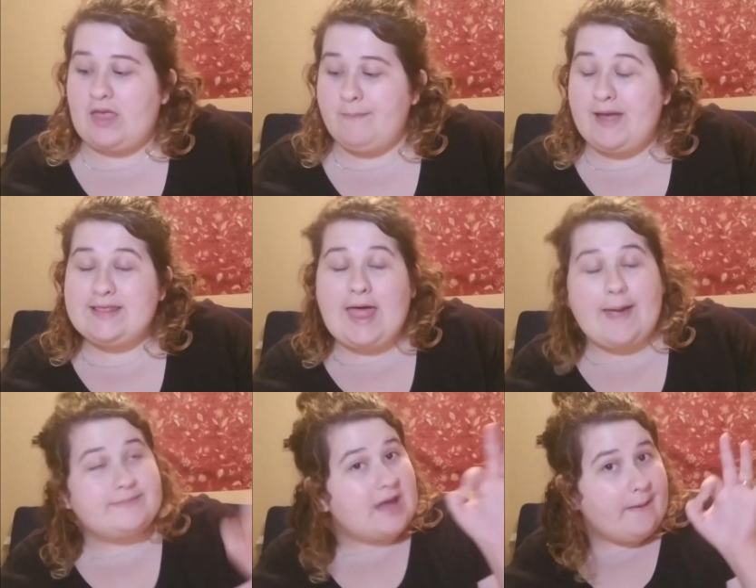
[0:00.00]
my
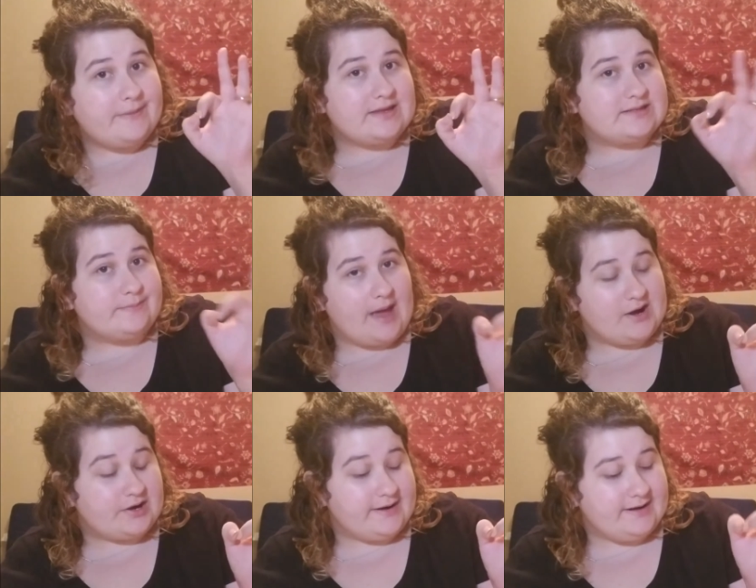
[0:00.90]
laptop is
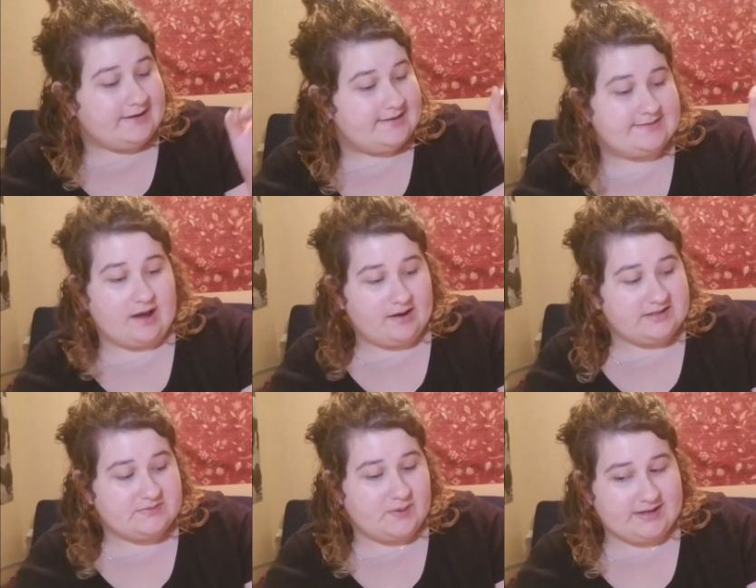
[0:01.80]
better and it is on
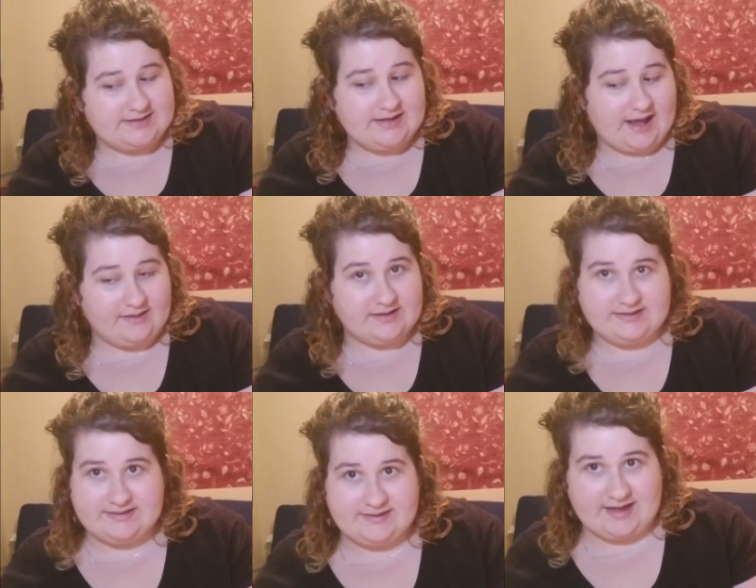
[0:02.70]
its way to
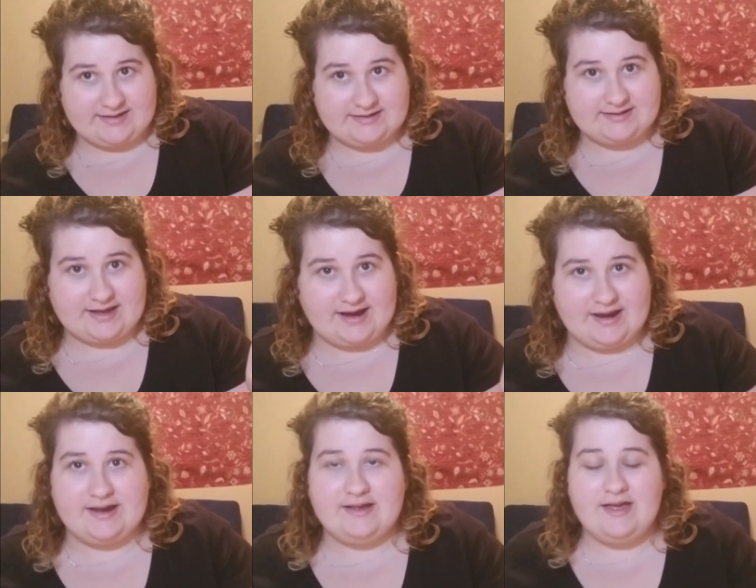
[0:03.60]
Dallas, so that's
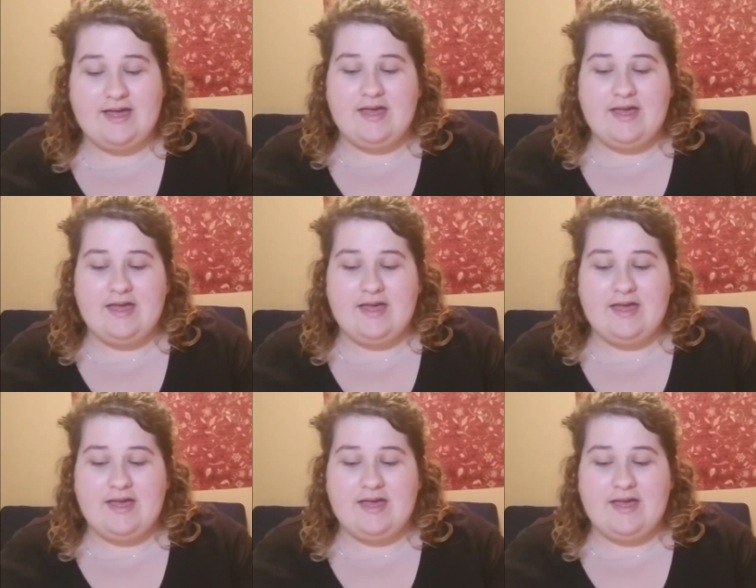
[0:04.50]
exciting.